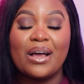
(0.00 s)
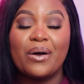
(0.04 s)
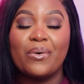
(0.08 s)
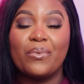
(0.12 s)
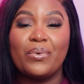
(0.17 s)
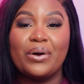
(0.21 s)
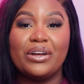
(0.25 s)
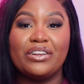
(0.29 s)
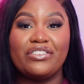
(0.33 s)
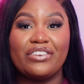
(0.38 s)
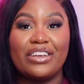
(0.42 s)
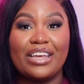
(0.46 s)

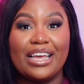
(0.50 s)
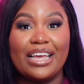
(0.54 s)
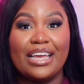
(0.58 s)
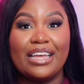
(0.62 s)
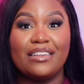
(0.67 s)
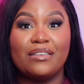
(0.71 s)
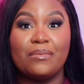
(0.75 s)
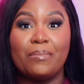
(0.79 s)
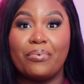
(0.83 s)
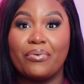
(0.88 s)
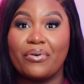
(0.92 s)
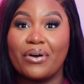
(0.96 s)
which
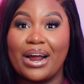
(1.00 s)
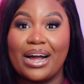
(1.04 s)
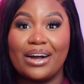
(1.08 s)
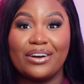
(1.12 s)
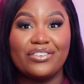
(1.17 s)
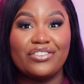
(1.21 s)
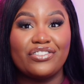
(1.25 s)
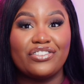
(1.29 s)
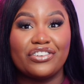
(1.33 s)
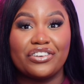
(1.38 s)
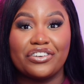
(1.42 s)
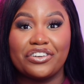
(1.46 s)
is Brown
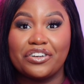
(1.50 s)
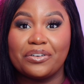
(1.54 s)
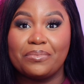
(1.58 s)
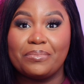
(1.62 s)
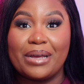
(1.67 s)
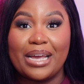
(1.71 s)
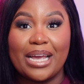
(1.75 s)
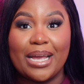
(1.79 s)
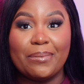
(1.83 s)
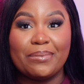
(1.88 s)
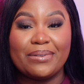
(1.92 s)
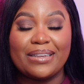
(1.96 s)
Sugar
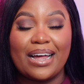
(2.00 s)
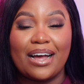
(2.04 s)
Babes.